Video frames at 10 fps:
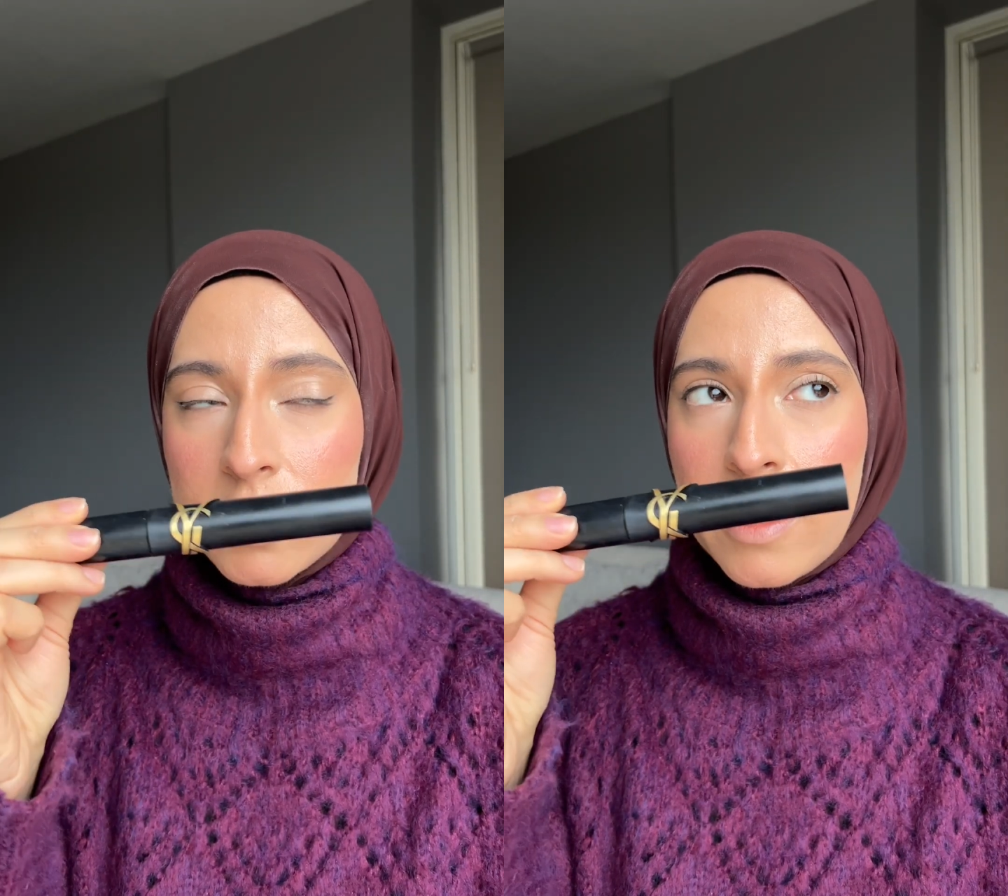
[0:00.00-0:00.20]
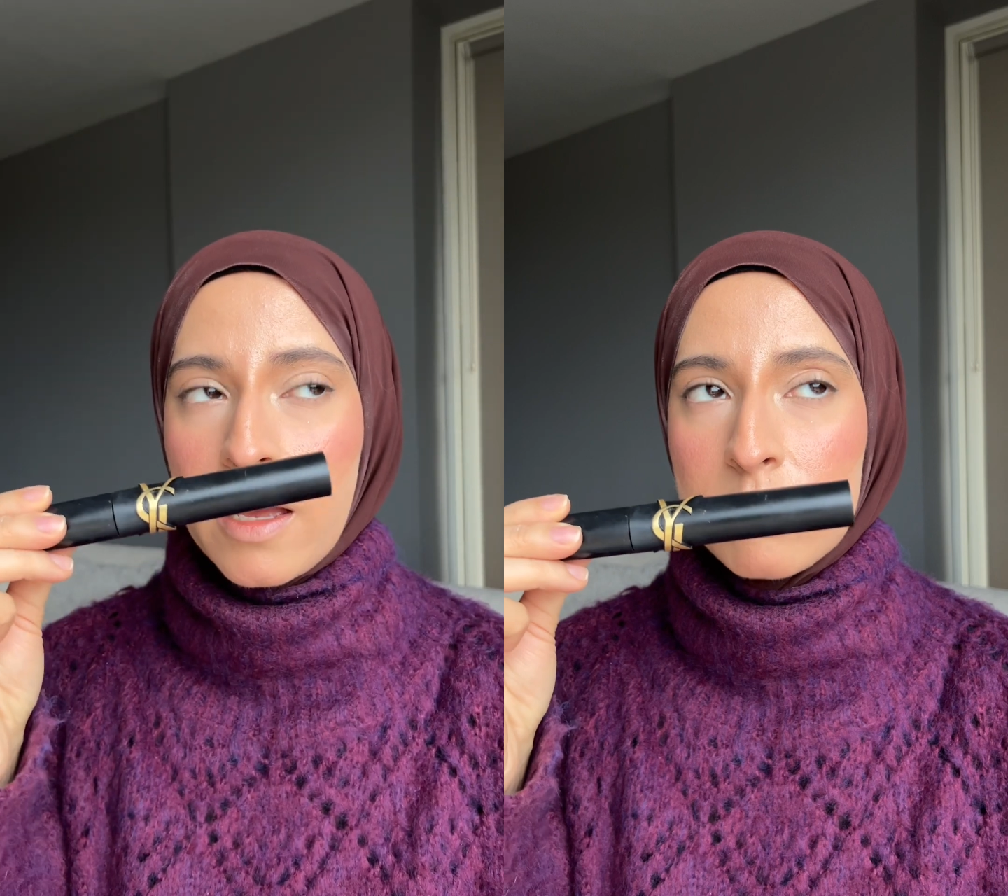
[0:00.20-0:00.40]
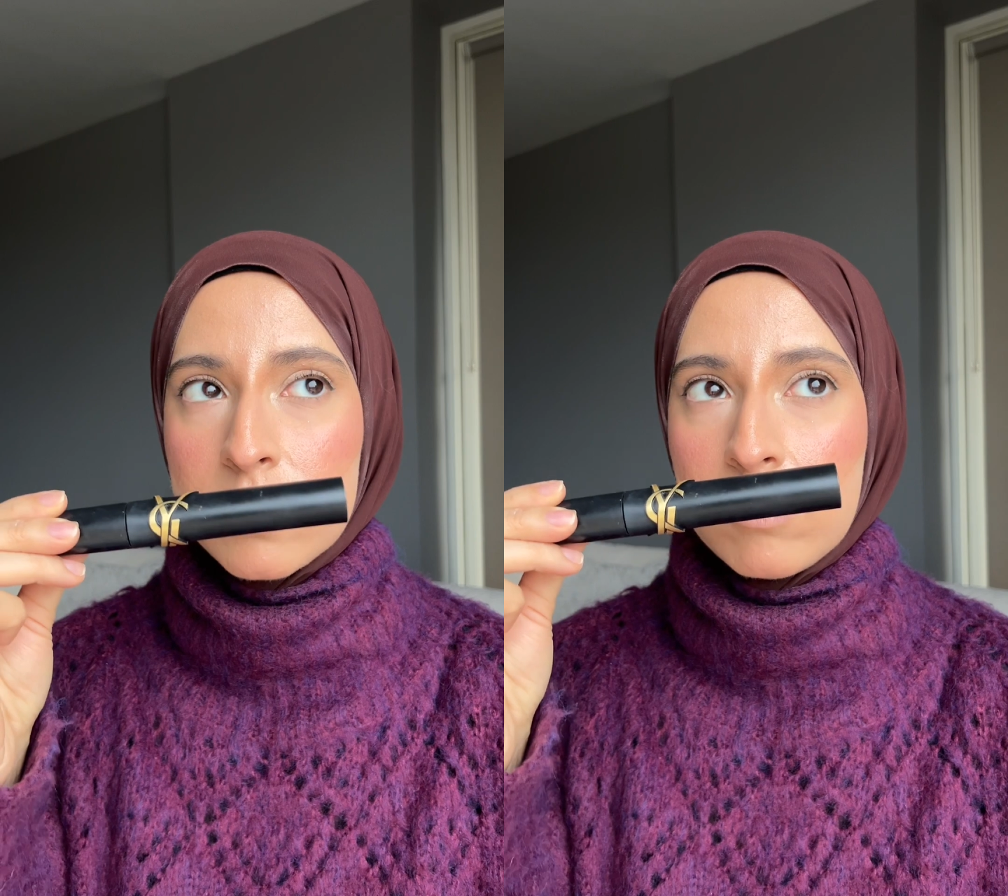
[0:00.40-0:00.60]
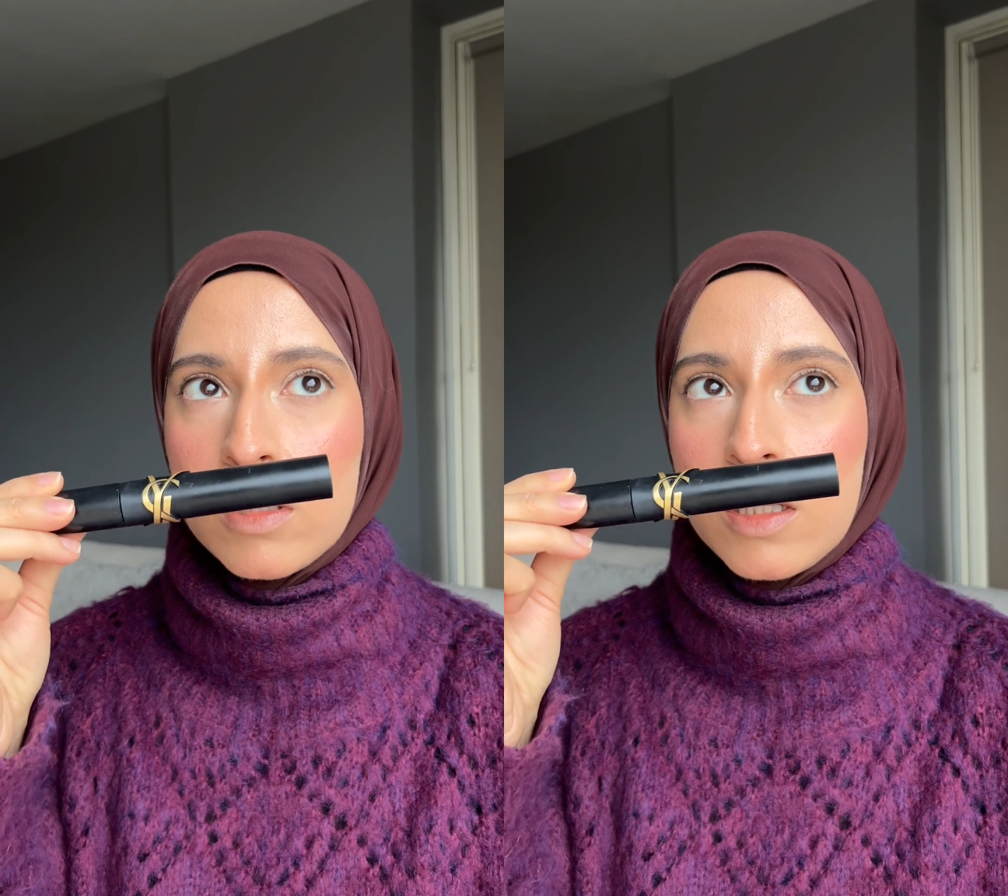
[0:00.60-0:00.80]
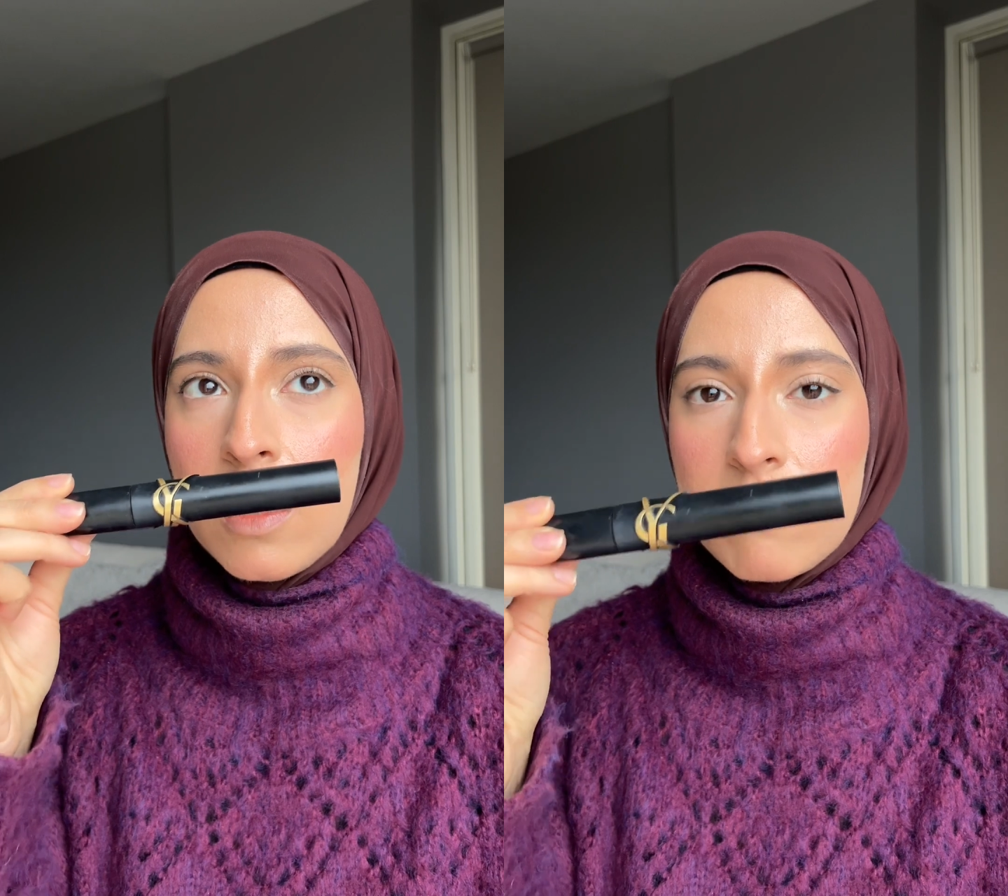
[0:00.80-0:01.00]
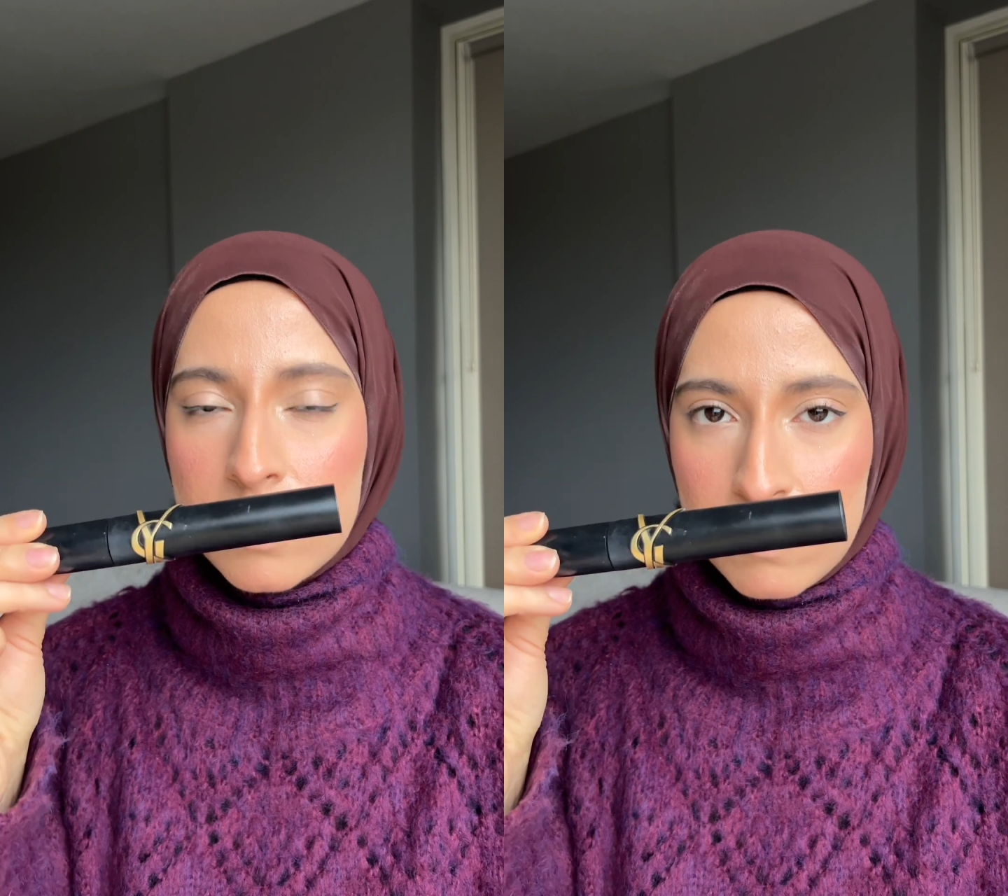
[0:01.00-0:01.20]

I absolutely love this